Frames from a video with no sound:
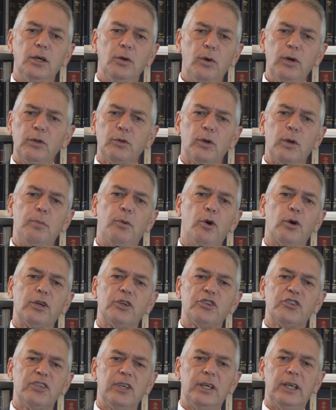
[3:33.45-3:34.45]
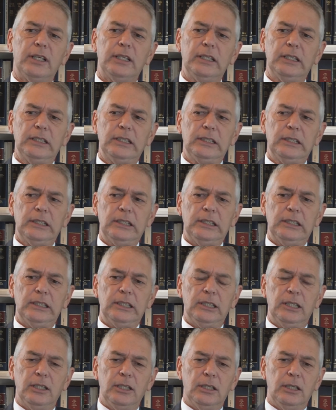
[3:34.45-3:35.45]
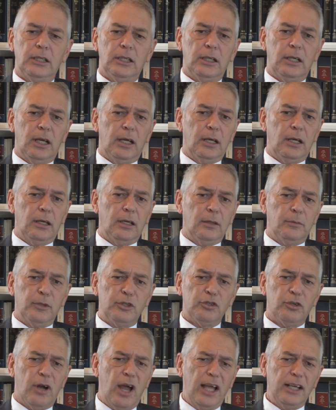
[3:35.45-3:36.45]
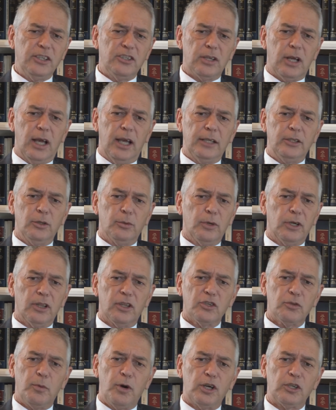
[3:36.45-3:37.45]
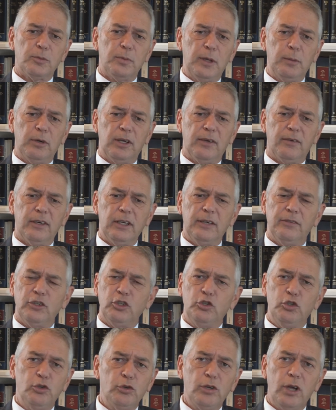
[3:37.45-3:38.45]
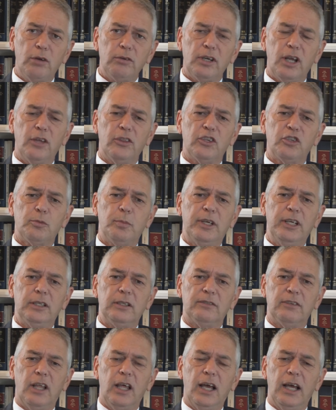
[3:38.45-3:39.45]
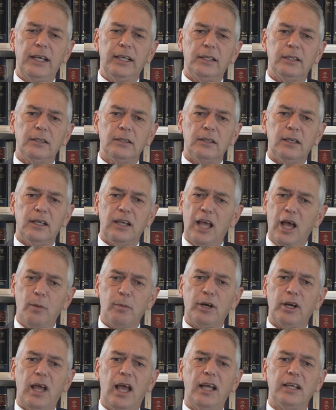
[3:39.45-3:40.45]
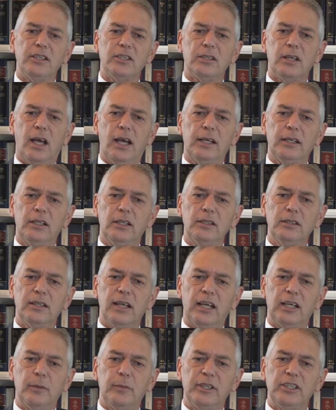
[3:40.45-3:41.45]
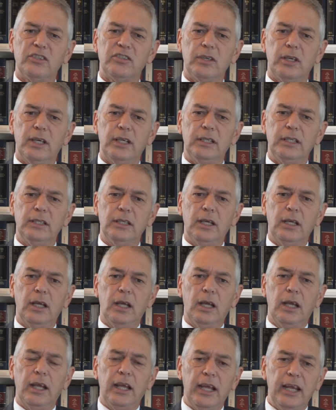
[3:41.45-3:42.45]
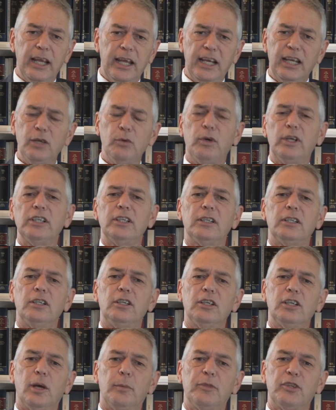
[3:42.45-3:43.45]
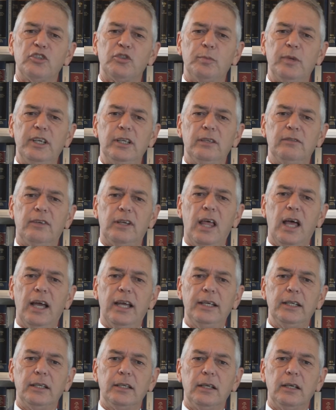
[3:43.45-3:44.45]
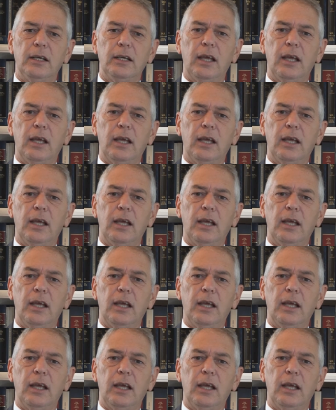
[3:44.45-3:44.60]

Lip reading: One of the reporters said, Mr. Einstein, you're one of the smartest people ever lived. You don't know the speed of light. And Albert Einstein looked at him and said, anyone could look up the speed of light.